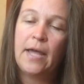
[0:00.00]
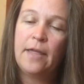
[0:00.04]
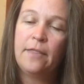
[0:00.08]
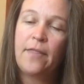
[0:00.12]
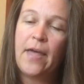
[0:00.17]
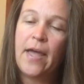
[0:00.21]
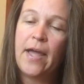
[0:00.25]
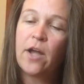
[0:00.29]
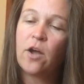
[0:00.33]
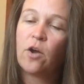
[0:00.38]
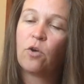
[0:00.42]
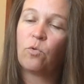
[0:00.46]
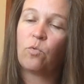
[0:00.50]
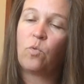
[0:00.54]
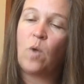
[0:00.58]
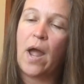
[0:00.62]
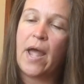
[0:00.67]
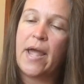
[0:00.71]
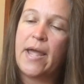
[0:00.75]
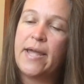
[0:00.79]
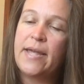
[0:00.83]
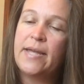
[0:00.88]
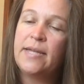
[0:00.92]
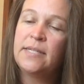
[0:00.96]
They
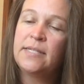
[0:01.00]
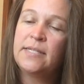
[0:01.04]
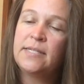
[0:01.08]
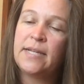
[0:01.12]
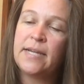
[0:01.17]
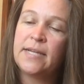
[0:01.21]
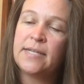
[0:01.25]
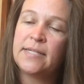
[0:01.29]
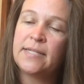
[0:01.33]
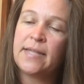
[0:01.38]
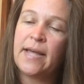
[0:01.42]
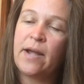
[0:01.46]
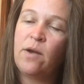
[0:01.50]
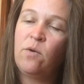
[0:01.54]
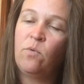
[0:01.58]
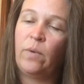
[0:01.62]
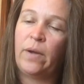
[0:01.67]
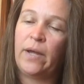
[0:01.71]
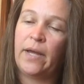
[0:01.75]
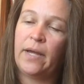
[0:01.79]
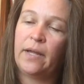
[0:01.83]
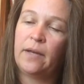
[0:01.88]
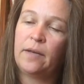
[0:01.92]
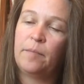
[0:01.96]
grazed as they
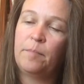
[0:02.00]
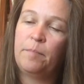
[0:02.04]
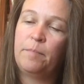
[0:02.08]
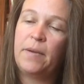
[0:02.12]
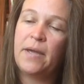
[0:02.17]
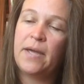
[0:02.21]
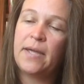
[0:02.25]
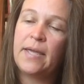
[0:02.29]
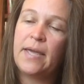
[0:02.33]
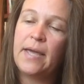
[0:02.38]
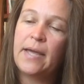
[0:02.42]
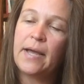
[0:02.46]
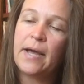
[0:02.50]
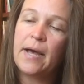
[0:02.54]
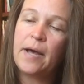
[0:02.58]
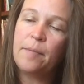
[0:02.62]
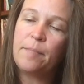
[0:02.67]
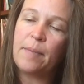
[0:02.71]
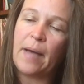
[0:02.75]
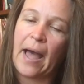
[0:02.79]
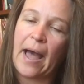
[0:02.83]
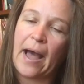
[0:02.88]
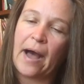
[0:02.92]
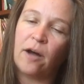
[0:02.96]
went, picking
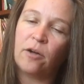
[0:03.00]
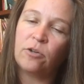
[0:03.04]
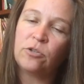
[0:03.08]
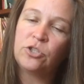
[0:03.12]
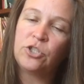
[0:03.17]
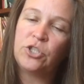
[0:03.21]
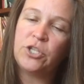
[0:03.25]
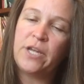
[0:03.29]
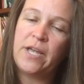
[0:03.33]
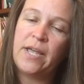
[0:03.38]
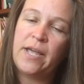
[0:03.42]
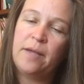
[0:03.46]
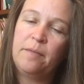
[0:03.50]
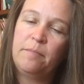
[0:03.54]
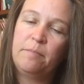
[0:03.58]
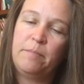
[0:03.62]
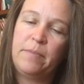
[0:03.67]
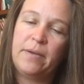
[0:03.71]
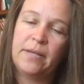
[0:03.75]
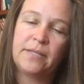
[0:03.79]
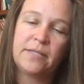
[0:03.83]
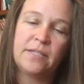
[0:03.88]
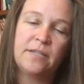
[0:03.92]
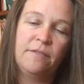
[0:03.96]
up algae and
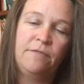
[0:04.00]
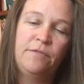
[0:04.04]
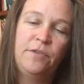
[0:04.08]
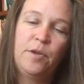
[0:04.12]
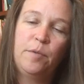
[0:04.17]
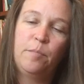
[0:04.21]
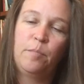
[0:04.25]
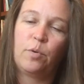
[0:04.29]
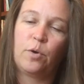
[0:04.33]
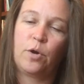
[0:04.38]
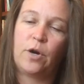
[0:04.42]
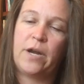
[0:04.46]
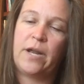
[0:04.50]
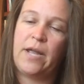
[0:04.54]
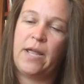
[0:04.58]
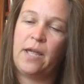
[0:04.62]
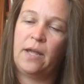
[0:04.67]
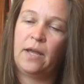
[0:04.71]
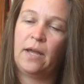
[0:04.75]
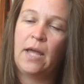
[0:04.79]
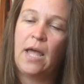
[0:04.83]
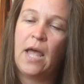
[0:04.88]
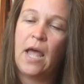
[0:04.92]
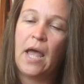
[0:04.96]
bits of
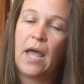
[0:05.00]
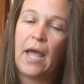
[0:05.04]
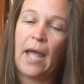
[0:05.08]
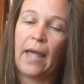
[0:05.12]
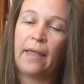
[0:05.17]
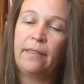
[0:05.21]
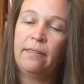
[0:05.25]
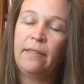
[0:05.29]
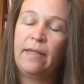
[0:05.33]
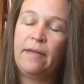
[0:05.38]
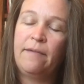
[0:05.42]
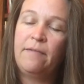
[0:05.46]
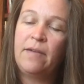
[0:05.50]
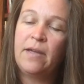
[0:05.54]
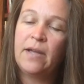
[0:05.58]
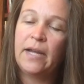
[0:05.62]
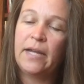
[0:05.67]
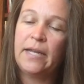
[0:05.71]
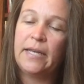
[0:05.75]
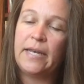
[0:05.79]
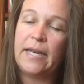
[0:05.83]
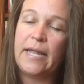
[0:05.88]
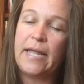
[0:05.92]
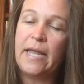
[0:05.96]
debris and leaving
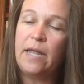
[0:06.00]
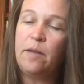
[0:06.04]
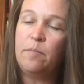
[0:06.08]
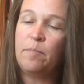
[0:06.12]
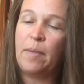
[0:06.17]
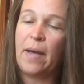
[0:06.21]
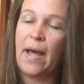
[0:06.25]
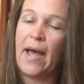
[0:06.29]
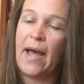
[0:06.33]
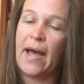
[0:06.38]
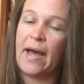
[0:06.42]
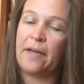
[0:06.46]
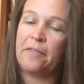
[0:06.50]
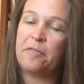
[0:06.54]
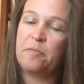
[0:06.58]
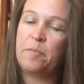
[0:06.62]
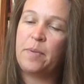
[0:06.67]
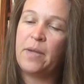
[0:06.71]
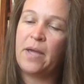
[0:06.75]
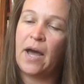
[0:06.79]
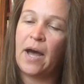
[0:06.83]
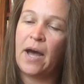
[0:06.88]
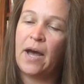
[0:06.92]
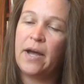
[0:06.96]
a neat path
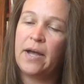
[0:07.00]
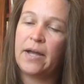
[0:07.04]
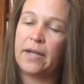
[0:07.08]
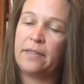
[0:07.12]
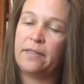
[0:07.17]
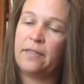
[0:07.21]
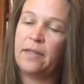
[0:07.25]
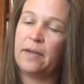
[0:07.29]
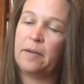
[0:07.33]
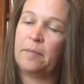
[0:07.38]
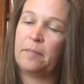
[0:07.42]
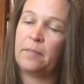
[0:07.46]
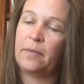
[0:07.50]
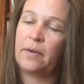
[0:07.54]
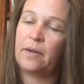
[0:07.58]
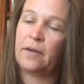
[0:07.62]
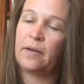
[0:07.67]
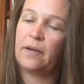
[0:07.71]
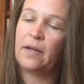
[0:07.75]
behind them.